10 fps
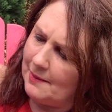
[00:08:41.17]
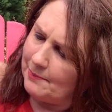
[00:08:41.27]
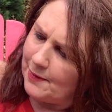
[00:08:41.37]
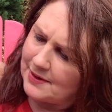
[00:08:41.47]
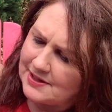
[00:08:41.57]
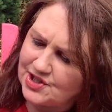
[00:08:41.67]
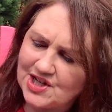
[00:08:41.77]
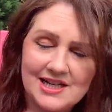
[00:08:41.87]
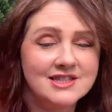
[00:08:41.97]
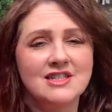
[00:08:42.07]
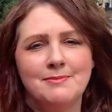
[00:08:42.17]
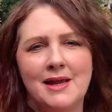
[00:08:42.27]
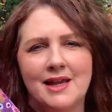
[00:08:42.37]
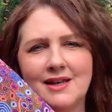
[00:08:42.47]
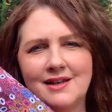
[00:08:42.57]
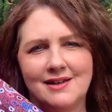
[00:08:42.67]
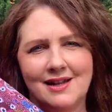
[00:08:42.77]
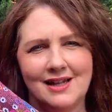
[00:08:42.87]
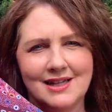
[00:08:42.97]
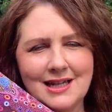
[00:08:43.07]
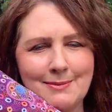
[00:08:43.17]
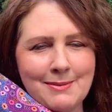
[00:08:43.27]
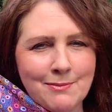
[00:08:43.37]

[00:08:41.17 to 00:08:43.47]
burgundy shades to make it a little bit